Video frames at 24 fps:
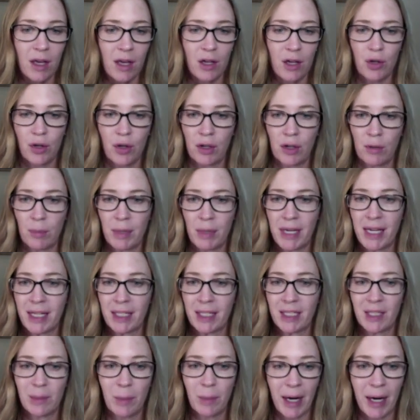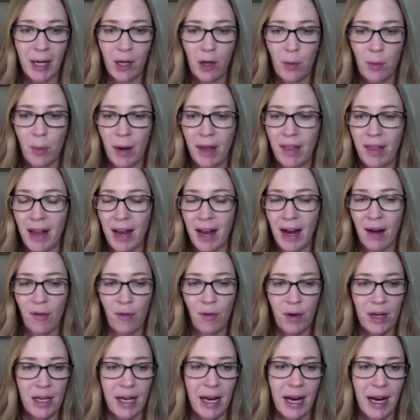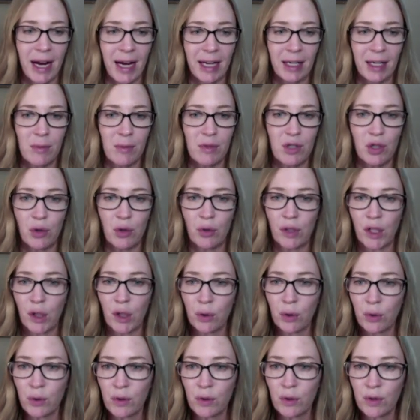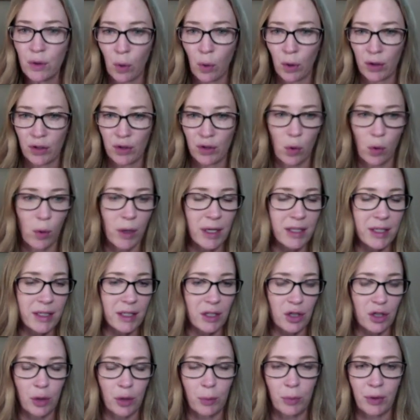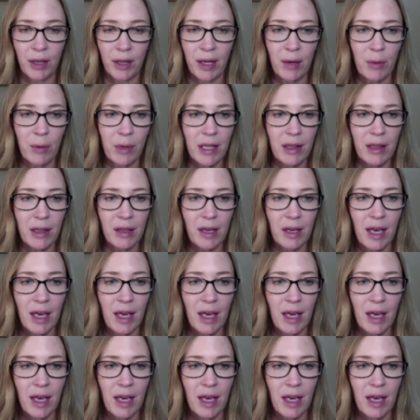You can be inspired by the everyday items you use or toys that you play with.